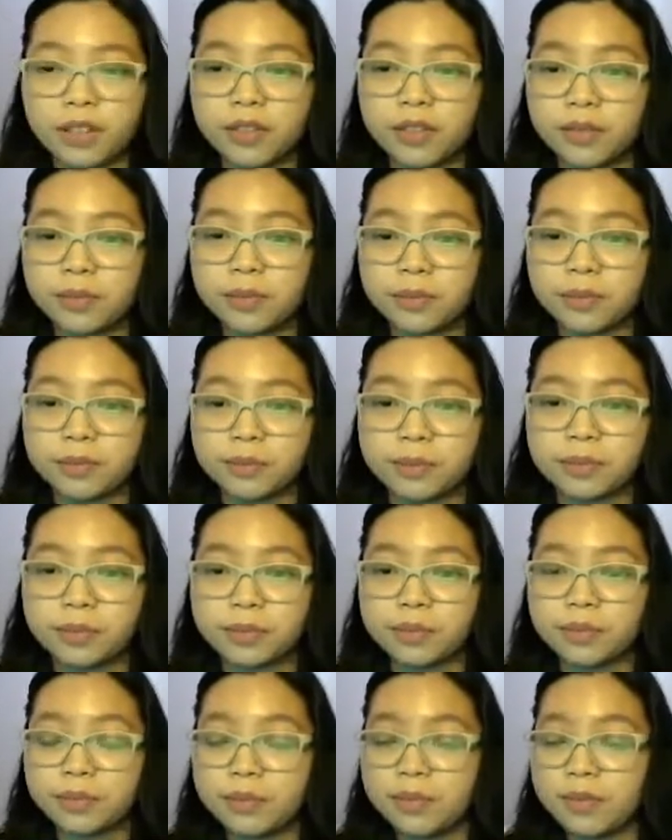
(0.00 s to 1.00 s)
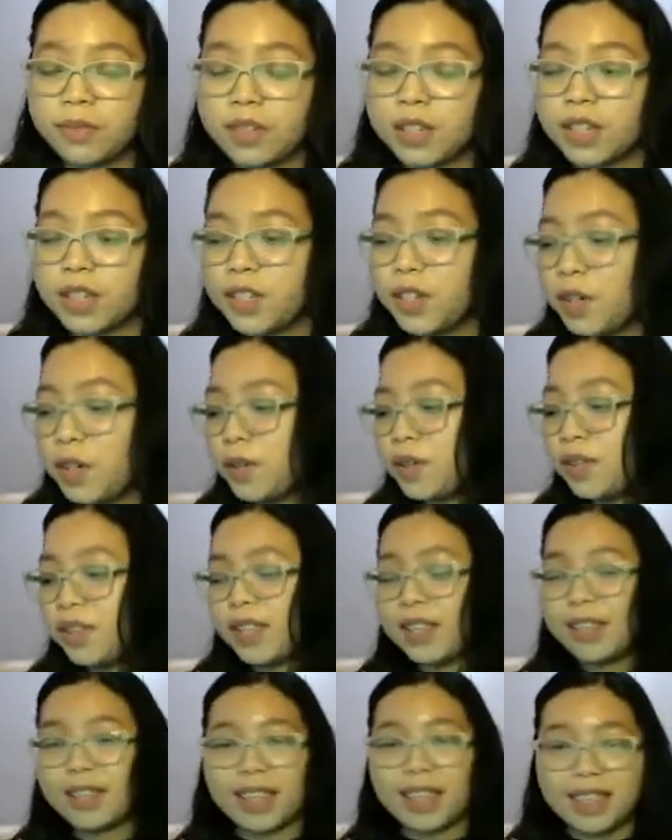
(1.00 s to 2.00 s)
one. So
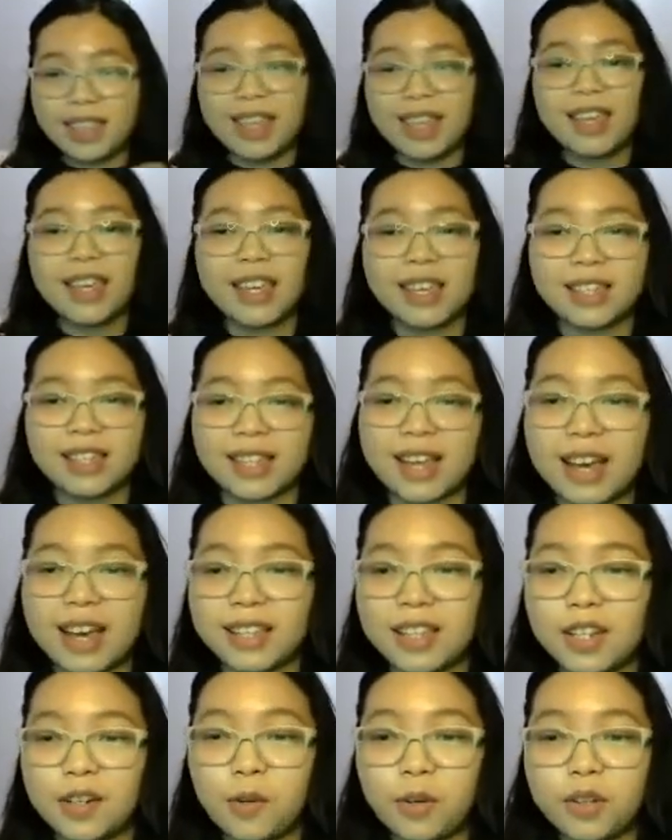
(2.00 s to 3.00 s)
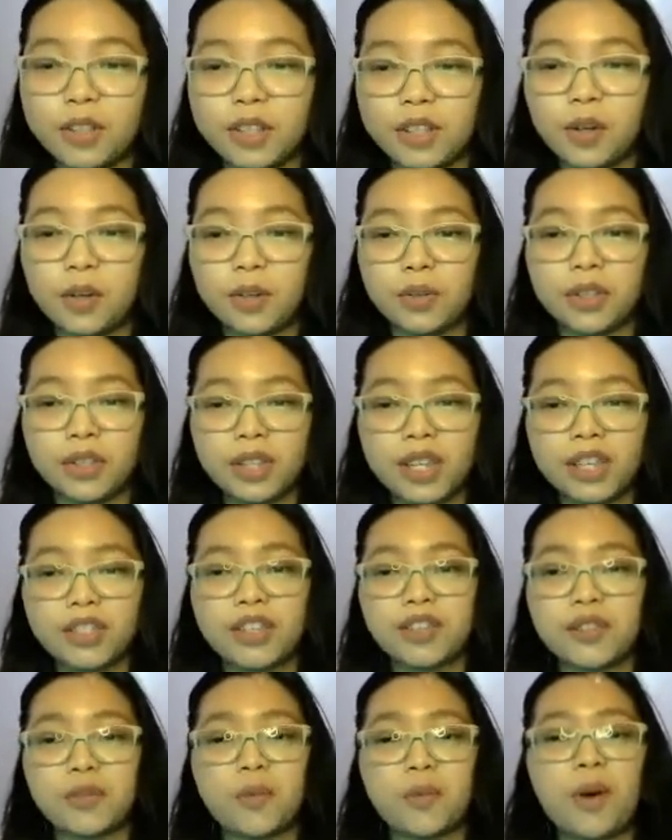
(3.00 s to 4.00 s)
the thing is that
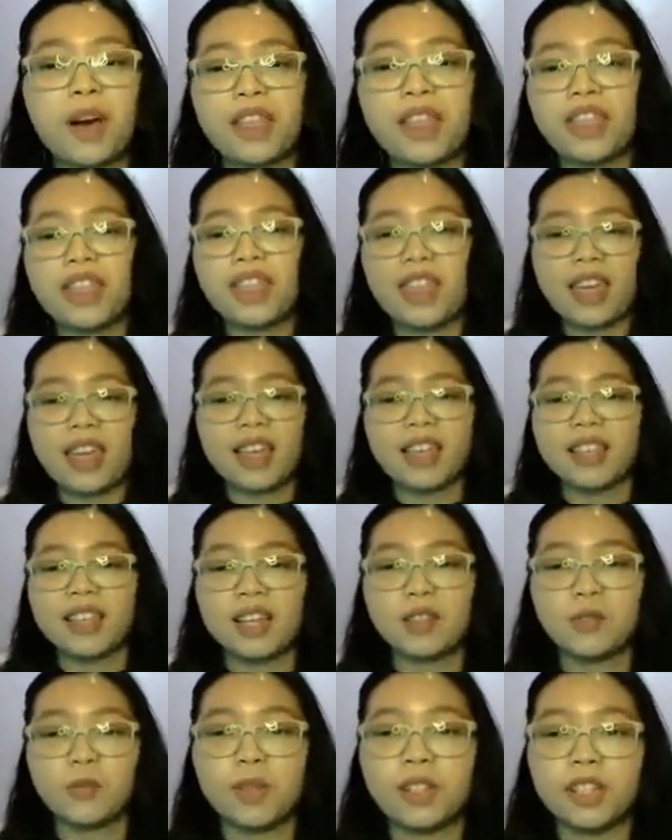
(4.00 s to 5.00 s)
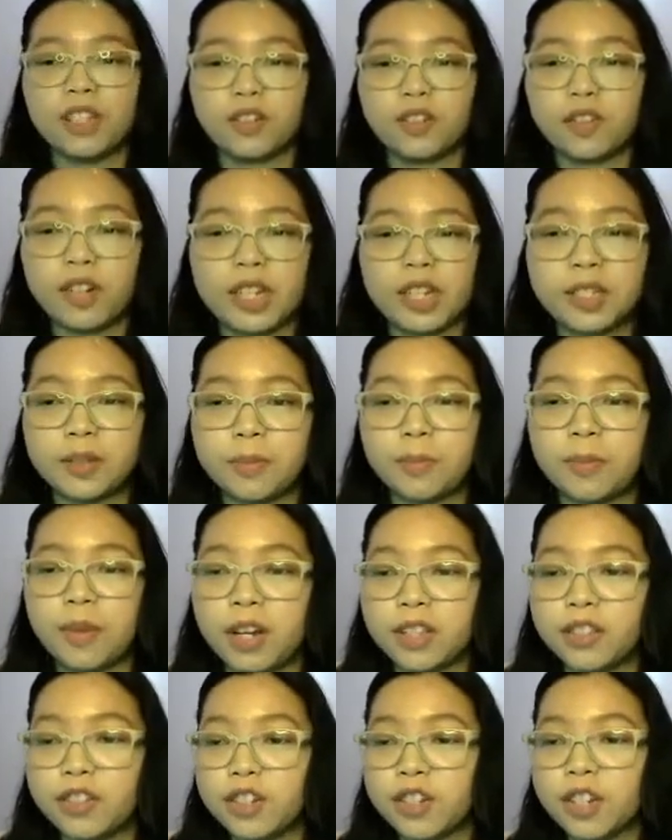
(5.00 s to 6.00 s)
this is one thing that will increase
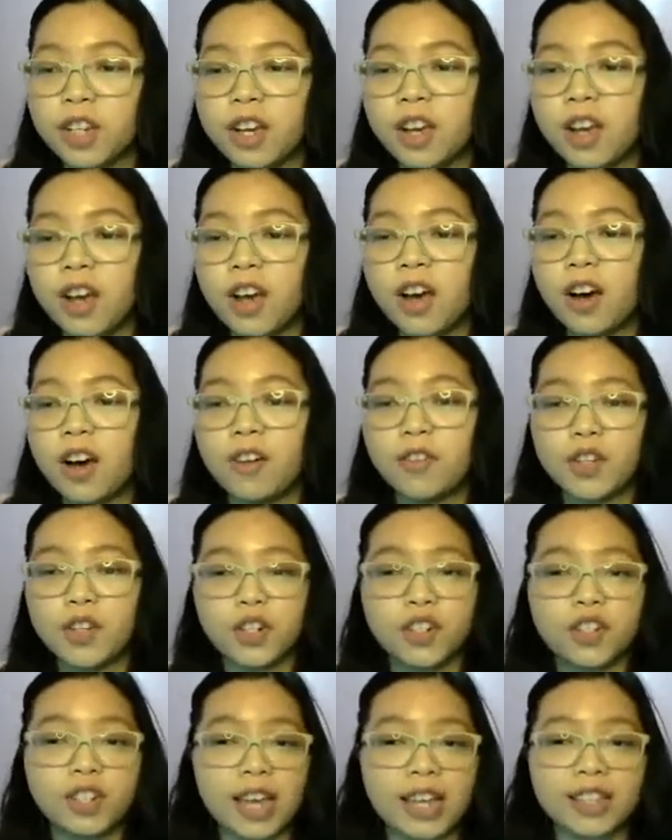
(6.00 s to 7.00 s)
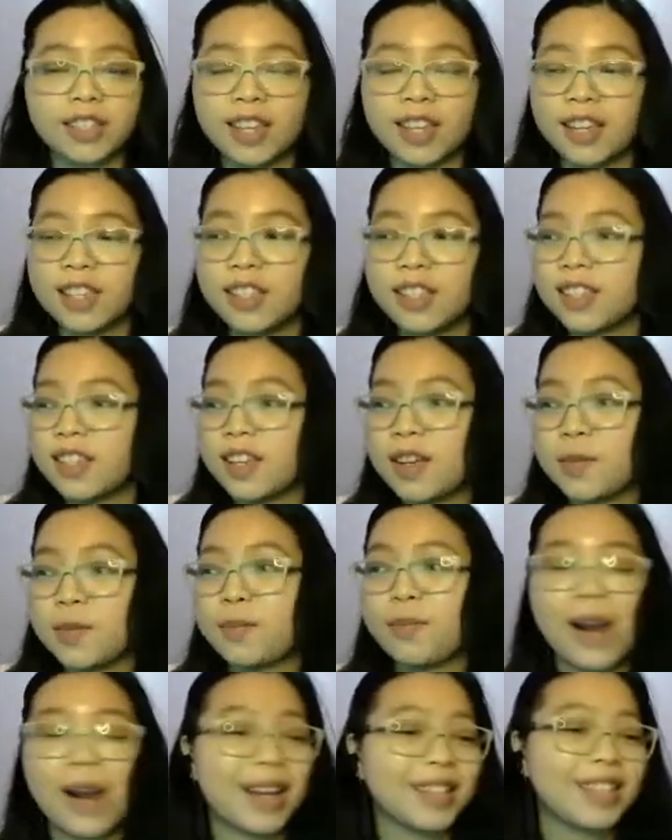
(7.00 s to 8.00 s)
much of your chances.
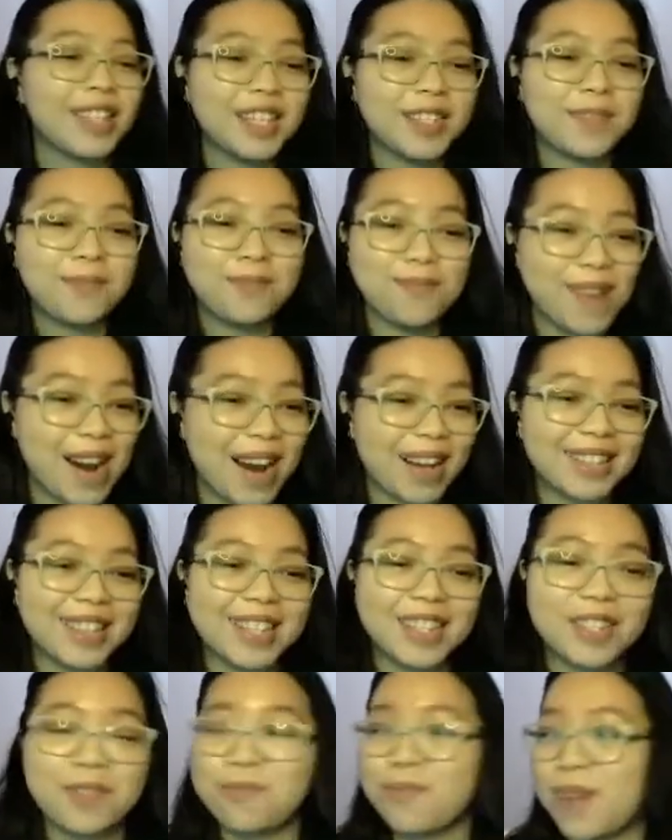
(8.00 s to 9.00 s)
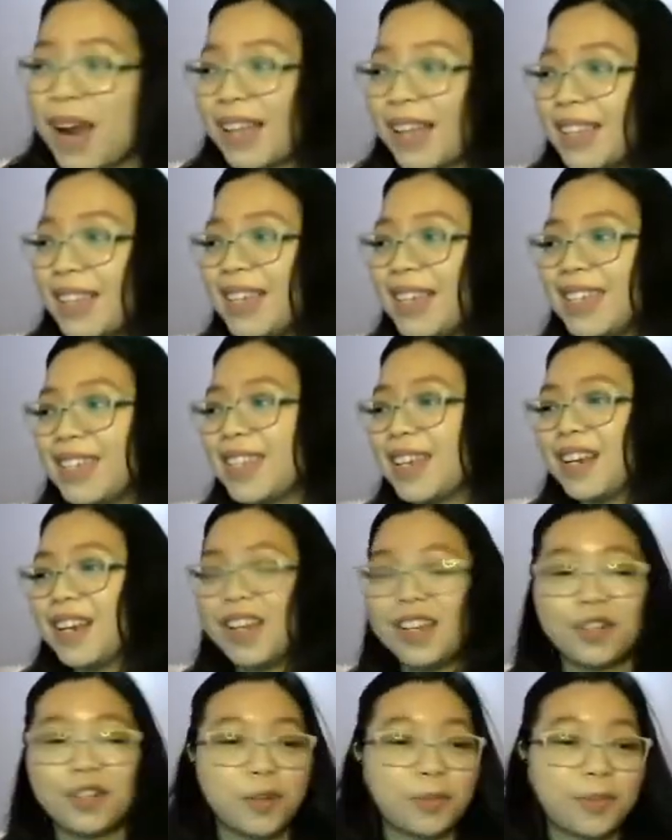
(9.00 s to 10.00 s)
Practice, practice, practice.
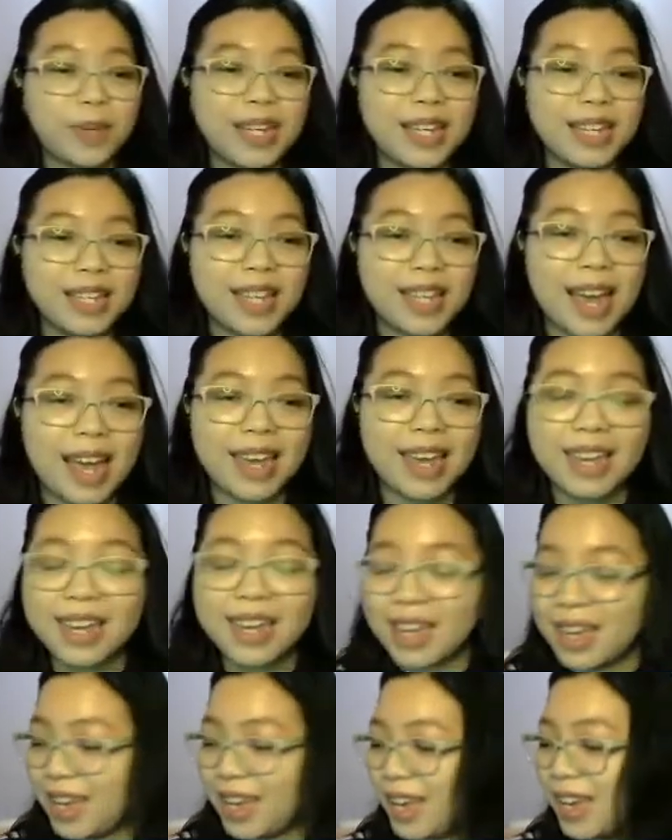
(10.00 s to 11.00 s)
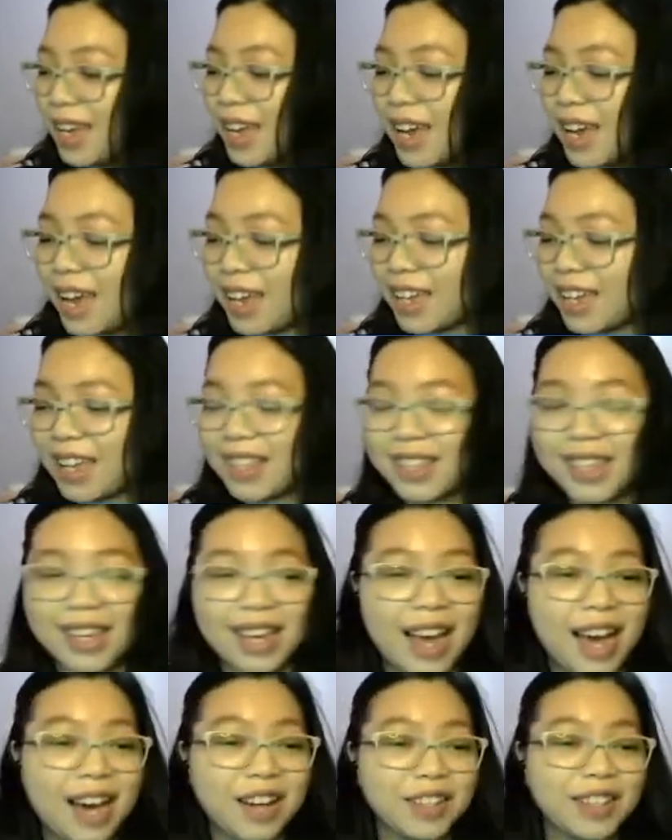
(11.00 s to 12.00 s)
Repeat. I can't
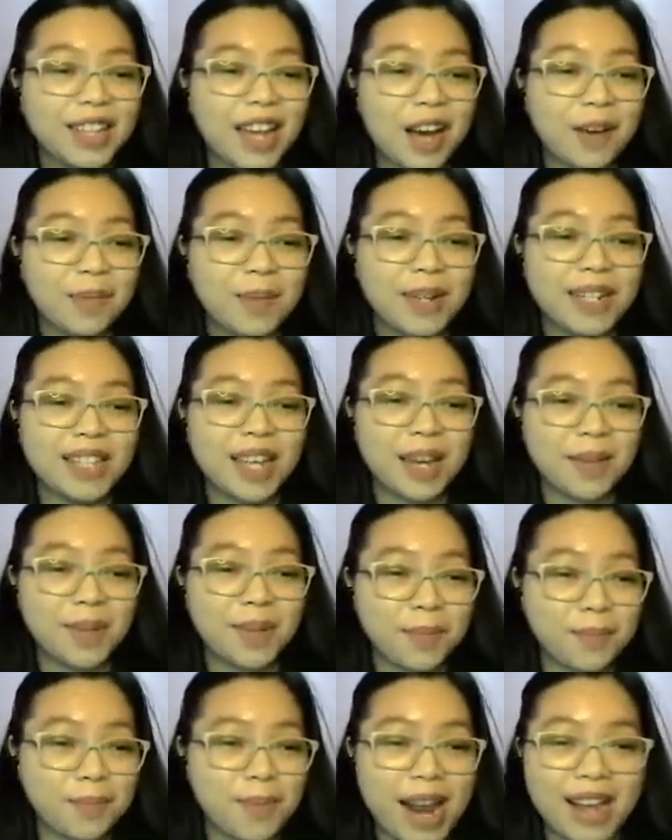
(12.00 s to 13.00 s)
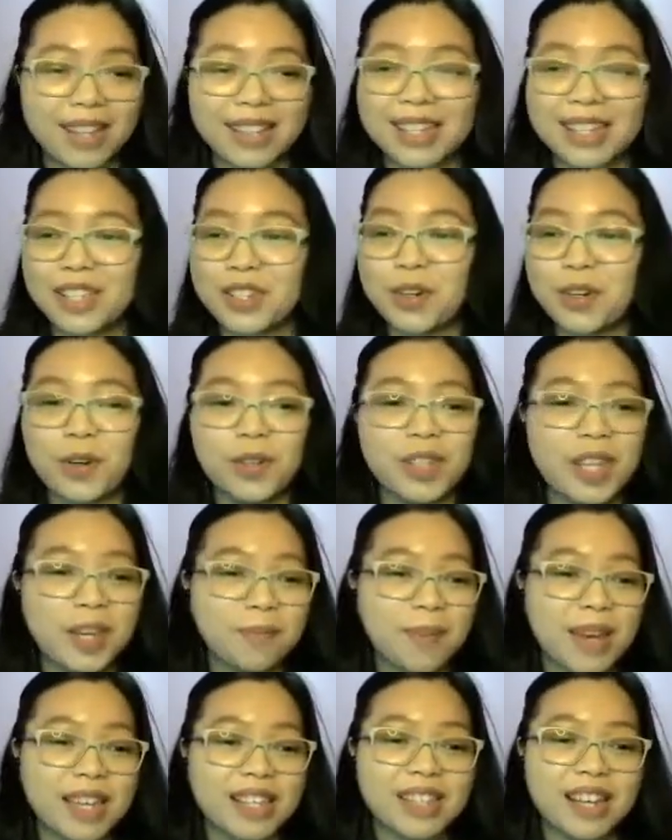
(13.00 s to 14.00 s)
count how many times I've practiced
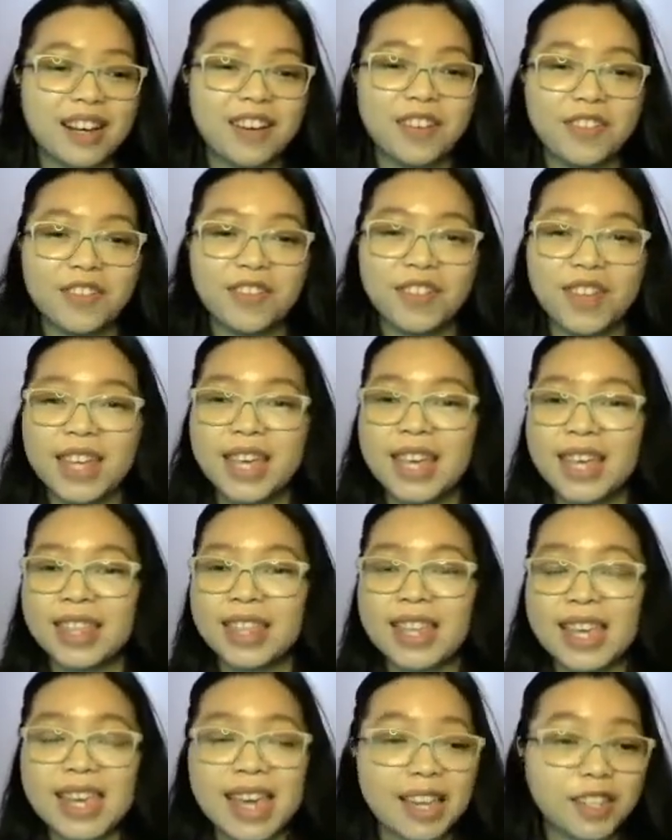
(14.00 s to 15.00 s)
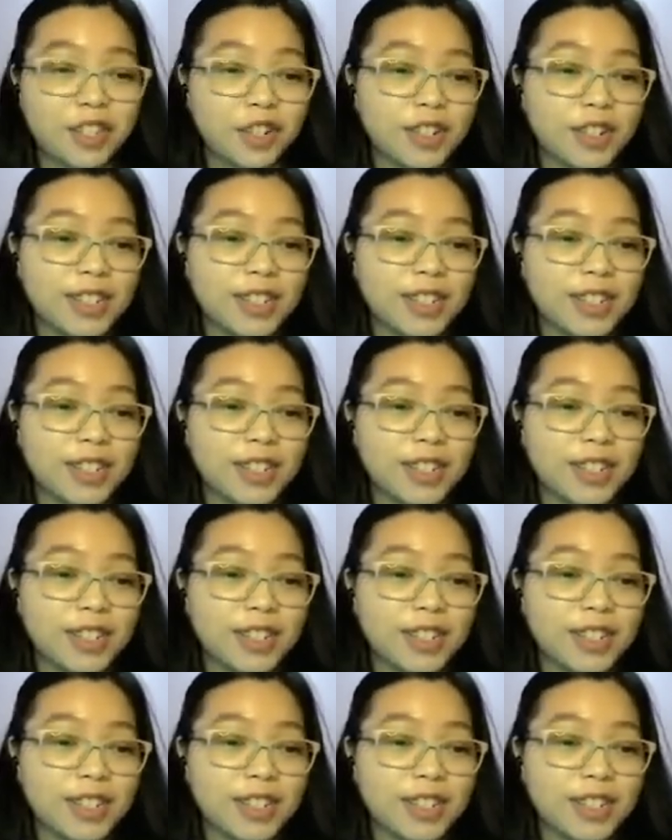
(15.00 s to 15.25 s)
coding myself the